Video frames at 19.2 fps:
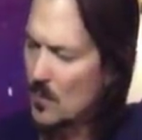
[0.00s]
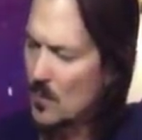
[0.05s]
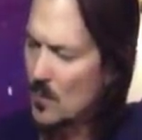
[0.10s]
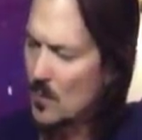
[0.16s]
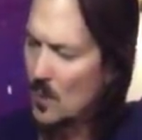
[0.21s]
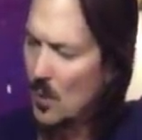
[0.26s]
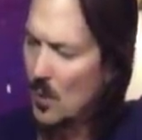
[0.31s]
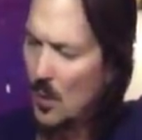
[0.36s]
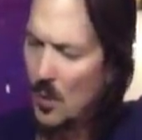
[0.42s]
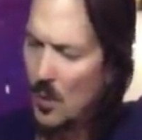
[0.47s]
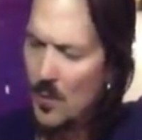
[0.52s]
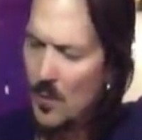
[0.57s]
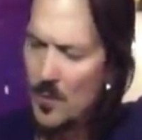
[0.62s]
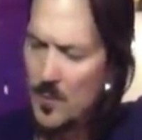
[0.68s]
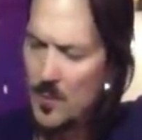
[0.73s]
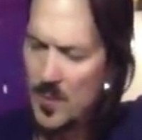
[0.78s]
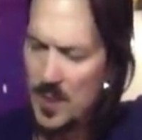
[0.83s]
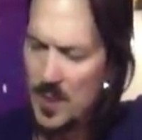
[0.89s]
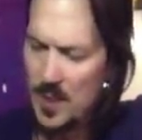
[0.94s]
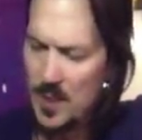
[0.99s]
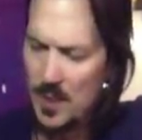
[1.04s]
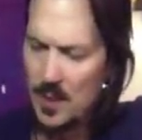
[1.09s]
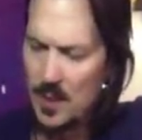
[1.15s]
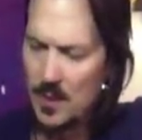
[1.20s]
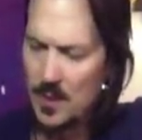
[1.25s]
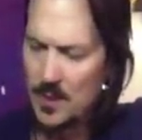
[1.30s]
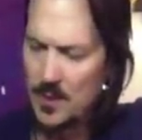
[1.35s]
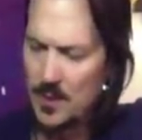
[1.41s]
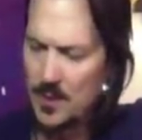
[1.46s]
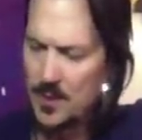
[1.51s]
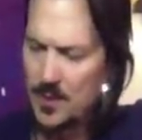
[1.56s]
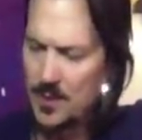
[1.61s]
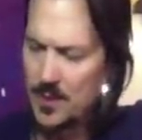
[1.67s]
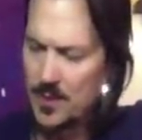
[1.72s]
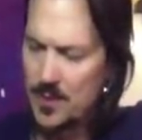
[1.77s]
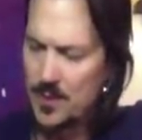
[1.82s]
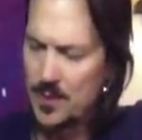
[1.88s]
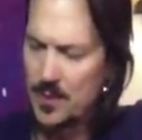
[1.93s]
all of the
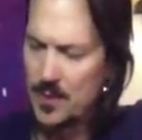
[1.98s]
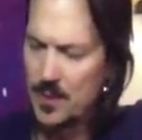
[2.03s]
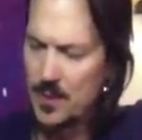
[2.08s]
beings